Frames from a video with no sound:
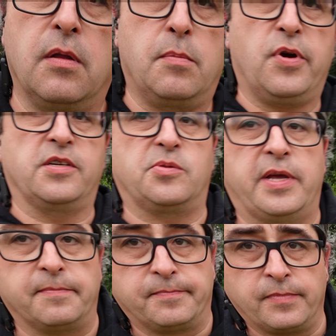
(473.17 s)
Pretty
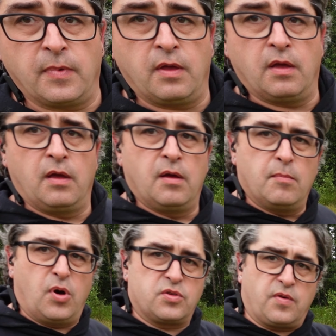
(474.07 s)
sweet.
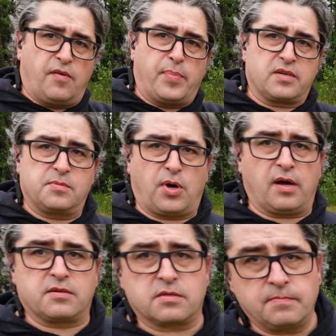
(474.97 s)
About 12 bucks a
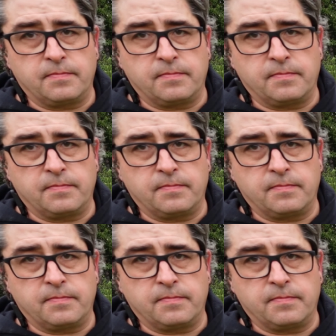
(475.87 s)
box.